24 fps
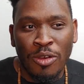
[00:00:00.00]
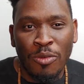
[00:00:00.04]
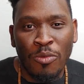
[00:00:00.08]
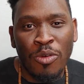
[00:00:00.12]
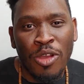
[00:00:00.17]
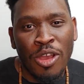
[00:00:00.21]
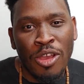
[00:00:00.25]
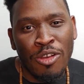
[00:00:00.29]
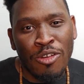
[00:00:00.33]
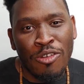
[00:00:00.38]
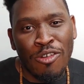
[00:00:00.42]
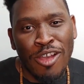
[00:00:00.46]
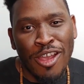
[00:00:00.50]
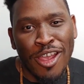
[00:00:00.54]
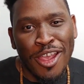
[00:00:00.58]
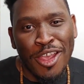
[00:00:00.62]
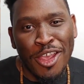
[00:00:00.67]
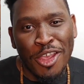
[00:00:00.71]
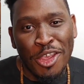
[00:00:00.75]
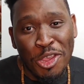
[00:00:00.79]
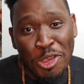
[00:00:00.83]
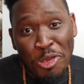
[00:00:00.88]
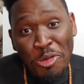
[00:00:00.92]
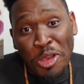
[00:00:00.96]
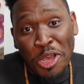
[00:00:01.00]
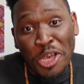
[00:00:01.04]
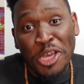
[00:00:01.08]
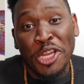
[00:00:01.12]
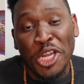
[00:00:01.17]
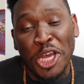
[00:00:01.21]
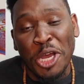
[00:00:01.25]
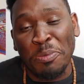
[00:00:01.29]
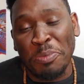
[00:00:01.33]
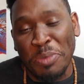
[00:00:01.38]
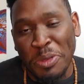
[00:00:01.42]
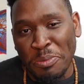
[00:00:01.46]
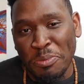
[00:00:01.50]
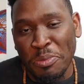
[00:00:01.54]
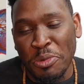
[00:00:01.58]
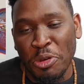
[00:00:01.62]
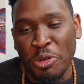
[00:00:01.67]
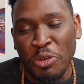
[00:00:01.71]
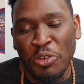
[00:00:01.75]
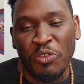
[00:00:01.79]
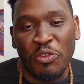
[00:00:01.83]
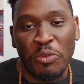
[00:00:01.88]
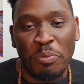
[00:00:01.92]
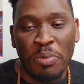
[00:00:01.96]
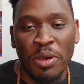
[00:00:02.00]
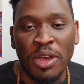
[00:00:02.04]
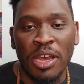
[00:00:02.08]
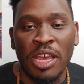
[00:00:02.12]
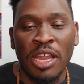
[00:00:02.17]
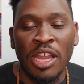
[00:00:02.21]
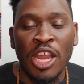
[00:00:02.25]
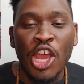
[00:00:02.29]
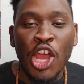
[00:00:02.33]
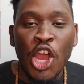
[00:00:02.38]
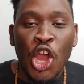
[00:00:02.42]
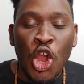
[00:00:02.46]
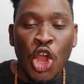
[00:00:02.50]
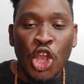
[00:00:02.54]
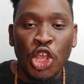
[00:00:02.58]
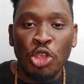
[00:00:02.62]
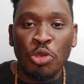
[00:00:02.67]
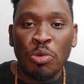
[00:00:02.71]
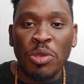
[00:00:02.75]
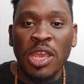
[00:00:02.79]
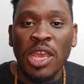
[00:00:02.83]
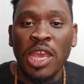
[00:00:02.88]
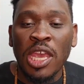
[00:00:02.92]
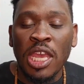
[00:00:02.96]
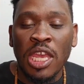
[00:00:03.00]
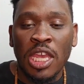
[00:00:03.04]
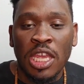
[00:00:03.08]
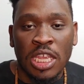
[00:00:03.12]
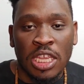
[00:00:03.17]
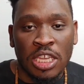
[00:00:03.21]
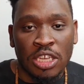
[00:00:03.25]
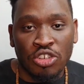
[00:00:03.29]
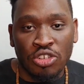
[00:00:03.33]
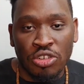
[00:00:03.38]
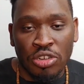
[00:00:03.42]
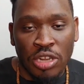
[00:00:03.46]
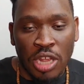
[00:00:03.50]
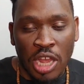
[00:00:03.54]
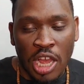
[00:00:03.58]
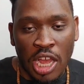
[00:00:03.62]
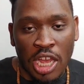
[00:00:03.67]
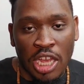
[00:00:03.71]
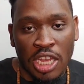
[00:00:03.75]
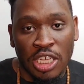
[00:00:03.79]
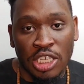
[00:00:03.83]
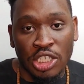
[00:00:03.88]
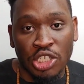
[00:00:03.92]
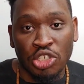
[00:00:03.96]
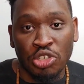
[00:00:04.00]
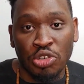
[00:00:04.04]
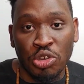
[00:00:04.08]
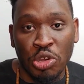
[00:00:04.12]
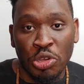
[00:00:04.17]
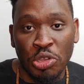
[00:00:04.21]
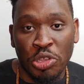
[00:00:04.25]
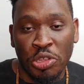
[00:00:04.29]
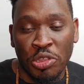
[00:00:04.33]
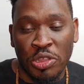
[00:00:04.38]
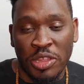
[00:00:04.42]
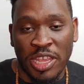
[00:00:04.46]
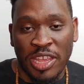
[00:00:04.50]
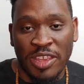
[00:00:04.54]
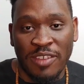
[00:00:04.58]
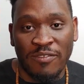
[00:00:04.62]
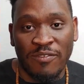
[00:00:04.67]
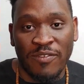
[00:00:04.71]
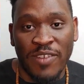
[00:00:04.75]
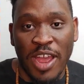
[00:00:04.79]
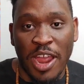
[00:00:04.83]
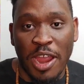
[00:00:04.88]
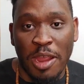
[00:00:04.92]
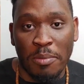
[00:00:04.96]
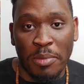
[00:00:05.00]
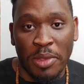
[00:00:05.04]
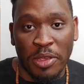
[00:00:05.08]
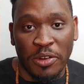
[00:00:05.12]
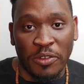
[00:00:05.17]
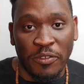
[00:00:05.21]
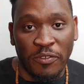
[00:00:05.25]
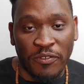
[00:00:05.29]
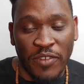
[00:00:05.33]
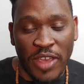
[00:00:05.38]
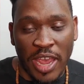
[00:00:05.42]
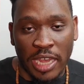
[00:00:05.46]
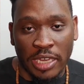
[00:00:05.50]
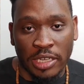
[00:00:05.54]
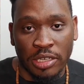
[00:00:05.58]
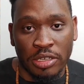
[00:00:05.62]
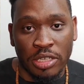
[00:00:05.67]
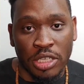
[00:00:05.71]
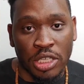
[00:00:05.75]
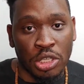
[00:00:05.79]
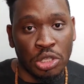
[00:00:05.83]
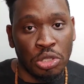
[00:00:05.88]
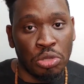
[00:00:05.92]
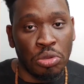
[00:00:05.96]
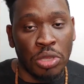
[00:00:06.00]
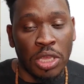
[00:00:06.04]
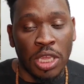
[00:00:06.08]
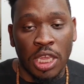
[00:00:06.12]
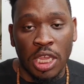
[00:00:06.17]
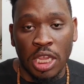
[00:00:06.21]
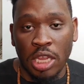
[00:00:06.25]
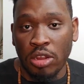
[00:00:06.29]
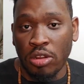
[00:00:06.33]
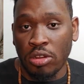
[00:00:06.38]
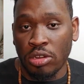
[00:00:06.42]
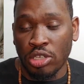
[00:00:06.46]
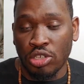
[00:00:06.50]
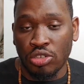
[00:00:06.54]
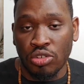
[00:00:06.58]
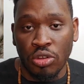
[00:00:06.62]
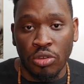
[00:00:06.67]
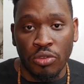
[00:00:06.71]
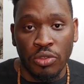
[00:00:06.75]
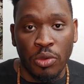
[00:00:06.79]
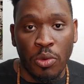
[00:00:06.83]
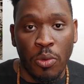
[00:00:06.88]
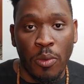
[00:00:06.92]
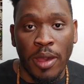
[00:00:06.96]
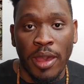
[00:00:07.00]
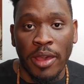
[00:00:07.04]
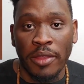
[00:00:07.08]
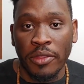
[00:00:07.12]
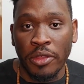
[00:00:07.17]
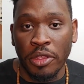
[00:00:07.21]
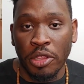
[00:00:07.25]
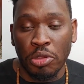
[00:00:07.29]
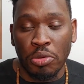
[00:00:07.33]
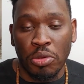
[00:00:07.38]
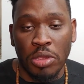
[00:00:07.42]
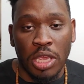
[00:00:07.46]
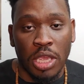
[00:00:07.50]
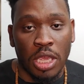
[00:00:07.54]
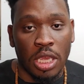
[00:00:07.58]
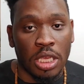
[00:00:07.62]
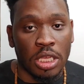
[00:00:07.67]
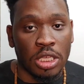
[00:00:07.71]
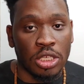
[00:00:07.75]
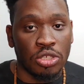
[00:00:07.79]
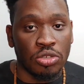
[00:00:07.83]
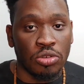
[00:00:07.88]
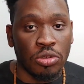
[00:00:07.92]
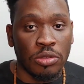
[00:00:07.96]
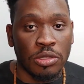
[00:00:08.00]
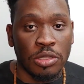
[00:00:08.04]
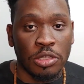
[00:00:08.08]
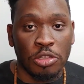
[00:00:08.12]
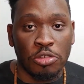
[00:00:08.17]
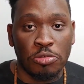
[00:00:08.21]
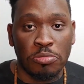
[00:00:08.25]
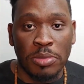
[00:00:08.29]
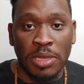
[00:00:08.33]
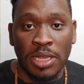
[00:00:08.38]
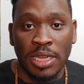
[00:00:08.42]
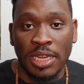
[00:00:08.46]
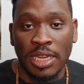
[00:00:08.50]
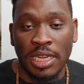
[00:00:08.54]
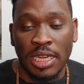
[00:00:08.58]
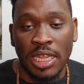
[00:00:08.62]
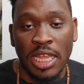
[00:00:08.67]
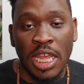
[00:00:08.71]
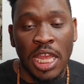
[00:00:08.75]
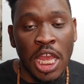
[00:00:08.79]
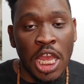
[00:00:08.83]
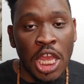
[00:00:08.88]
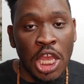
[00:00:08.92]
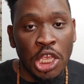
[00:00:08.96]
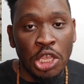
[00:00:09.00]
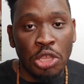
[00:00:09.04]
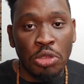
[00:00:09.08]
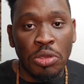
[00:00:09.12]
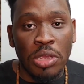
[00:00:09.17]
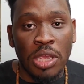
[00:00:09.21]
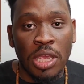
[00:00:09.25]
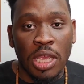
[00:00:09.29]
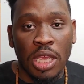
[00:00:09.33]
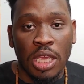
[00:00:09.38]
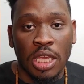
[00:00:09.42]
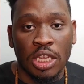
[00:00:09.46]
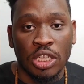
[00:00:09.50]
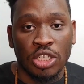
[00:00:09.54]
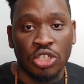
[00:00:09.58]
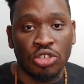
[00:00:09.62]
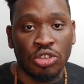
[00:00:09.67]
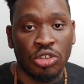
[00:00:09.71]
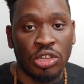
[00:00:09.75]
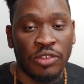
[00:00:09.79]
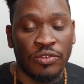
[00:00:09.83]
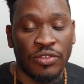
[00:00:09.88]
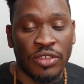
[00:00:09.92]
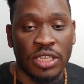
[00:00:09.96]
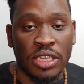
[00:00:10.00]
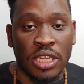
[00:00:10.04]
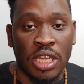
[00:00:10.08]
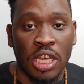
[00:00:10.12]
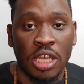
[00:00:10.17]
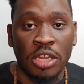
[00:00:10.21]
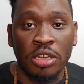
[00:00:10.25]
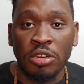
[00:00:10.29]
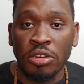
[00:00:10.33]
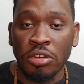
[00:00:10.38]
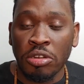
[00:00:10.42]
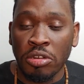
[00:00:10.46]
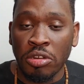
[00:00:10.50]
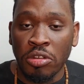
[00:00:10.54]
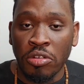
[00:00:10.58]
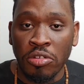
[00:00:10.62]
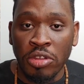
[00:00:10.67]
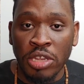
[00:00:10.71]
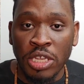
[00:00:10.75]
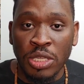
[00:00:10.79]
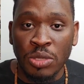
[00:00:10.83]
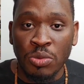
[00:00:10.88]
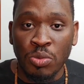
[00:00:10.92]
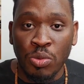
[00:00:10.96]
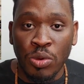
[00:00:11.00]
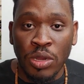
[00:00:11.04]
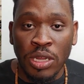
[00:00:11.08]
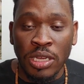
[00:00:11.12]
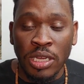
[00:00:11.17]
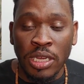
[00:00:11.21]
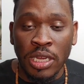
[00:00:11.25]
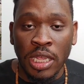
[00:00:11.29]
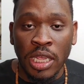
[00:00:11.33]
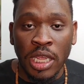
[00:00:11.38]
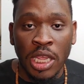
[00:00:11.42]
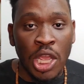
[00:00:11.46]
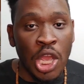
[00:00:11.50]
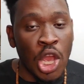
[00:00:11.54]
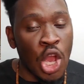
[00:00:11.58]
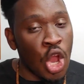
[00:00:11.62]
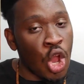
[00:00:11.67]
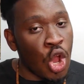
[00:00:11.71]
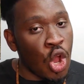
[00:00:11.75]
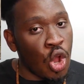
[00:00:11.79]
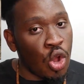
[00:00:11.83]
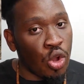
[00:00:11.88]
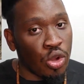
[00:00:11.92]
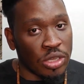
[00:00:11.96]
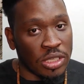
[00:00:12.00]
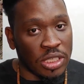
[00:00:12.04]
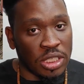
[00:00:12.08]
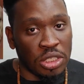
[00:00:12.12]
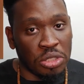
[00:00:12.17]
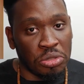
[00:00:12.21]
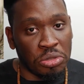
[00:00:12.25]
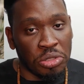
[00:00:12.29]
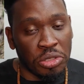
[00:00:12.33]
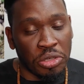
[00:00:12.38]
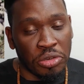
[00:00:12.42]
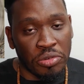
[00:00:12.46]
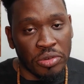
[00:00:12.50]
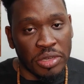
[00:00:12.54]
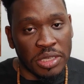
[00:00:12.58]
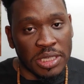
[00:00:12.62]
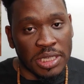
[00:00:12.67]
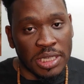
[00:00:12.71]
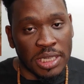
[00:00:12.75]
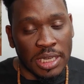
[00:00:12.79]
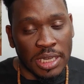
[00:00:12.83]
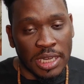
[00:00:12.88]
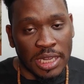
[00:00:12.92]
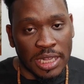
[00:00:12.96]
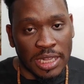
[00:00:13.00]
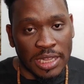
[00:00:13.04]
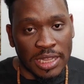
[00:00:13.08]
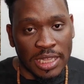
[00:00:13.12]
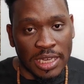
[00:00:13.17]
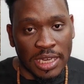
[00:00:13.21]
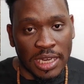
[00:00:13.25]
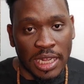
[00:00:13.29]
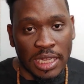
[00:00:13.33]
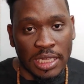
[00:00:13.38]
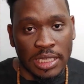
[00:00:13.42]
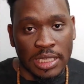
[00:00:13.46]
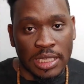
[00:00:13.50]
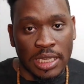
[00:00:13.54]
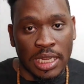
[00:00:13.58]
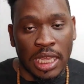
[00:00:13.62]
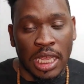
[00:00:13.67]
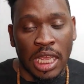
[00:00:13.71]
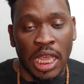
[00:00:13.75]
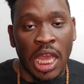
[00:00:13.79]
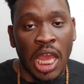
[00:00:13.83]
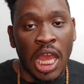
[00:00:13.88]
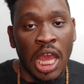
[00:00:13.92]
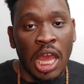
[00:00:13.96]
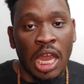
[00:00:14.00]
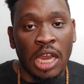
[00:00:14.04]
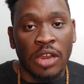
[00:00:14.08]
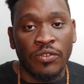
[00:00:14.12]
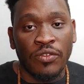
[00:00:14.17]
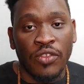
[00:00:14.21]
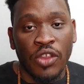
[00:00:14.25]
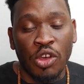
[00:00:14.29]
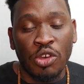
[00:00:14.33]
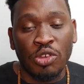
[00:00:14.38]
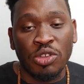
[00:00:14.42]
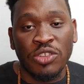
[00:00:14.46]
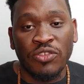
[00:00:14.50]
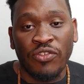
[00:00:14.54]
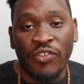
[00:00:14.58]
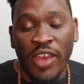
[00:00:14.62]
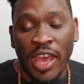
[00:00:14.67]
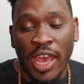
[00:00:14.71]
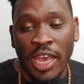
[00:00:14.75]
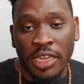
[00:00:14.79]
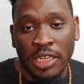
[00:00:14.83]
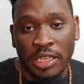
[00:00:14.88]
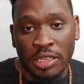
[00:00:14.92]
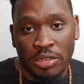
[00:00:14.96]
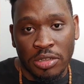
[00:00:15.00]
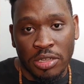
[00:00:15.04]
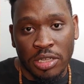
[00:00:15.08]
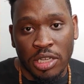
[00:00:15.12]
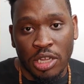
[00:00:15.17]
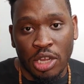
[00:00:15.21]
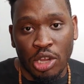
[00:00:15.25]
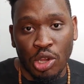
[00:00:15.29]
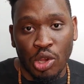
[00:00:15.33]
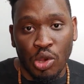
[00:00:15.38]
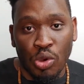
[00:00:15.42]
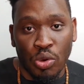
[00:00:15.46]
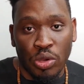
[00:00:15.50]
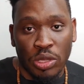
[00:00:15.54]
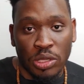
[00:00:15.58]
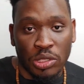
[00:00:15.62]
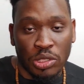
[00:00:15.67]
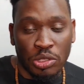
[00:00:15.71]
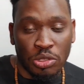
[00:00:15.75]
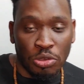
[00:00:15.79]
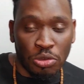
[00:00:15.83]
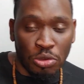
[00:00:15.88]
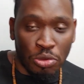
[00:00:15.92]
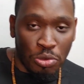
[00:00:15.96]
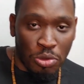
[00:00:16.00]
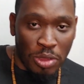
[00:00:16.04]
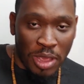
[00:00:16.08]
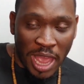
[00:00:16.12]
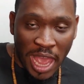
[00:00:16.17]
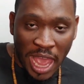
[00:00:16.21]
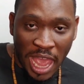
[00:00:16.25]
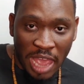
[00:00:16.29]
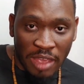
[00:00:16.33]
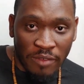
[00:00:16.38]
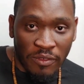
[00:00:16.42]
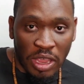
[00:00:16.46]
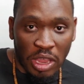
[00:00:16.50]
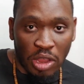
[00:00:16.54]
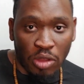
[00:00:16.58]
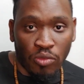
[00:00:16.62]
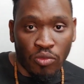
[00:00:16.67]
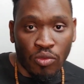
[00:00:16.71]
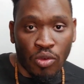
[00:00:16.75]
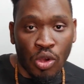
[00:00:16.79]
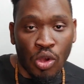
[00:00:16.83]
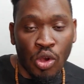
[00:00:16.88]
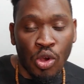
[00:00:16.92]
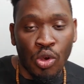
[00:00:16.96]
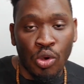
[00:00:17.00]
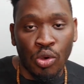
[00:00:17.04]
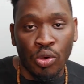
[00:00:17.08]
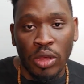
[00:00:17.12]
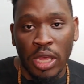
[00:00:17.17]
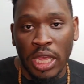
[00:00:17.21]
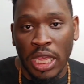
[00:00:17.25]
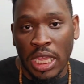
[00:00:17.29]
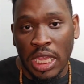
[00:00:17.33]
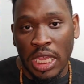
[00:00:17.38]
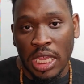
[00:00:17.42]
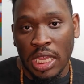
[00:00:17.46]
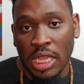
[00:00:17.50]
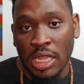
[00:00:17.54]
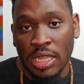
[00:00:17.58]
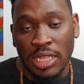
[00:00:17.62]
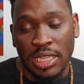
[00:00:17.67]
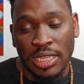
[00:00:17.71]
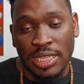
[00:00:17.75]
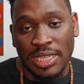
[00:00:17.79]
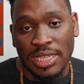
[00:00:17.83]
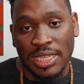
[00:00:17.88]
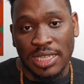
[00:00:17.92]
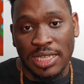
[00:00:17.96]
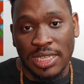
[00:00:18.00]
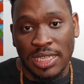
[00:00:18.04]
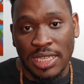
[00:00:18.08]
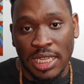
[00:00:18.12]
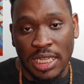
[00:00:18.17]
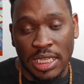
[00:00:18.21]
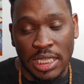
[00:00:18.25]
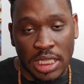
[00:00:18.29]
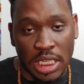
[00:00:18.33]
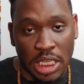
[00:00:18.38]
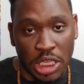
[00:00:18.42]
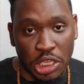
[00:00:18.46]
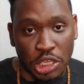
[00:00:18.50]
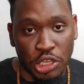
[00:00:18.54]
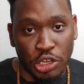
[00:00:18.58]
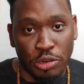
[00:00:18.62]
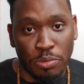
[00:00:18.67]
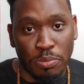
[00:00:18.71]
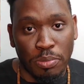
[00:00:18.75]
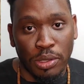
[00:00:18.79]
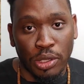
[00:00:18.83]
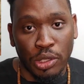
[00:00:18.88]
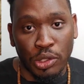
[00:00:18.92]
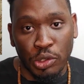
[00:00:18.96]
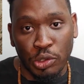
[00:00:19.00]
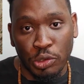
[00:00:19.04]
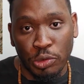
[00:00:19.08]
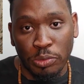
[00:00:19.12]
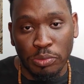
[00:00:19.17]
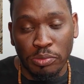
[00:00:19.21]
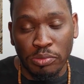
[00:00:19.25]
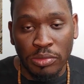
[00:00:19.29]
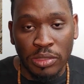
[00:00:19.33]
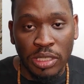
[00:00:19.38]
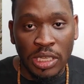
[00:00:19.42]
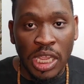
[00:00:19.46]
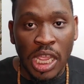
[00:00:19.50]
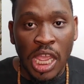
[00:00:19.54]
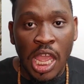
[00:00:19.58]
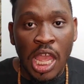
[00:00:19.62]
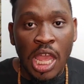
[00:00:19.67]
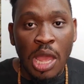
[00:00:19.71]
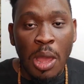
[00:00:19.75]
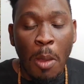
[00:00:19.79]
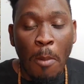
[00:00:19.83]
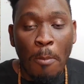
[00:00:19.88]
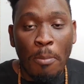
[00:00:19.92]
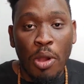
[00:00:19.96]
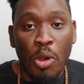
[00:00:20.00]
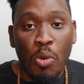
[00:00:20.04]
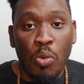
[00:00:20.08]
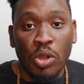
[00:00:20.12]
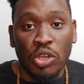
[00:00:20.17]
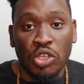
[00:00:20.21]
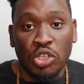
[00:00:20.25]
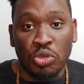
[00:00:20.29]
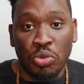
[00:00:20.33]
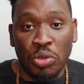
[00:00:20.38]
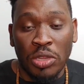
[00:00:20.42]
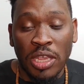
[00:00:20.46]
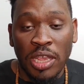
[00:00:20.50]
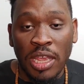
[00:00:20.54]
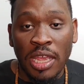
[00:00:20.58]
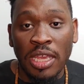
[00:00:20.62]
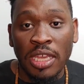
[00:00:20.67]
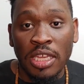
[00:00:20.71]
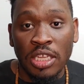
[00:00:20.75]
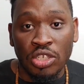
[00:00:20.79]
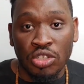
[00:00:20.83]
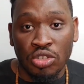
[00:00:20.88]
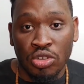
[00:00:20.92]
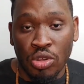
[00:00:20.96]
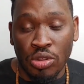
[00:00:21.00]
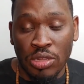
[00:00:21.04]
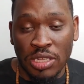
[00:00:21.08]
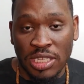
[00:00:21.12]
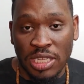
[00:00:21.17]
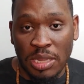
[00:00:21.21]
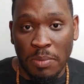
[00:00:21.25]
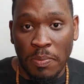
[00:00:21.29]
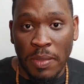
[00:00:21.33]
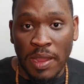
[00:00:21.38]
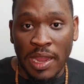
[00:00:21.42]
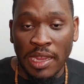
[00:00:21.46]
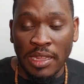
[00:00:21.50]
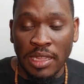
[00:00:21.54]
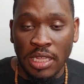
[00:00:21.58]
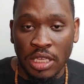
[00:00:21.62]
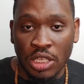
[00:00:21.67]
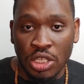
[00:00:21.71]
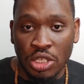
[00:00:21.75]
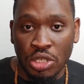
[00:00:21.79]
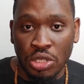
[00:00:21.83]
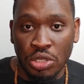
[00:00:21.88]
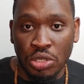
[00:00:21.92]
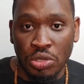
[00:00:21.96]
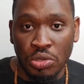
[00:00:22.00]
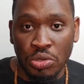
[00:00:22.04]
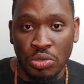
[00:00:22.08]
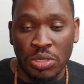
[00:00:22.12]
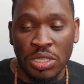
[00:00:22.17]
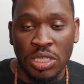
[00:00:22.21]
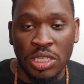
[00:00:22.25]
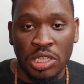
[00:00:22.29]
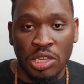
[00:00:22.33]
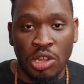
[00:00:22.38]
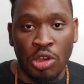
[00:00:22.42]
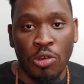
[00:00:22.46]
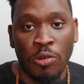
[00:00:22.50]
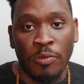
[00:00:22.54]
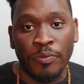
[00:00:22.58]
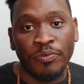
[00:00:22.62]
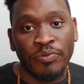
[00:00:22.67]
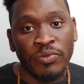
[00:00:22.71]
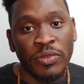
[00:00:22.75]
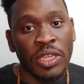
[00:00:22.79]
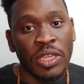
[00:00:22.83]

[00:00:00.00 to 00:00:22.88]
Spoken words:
Well, you could up and move, but you can't control the environmental factors. So you can't control the weather. You can't control the humidity. You can't control if it's 100 degrees one day or 0 degrees the next day. Those factors are going to have a role in the success in your bloom. But what you can control is the paint that you use. So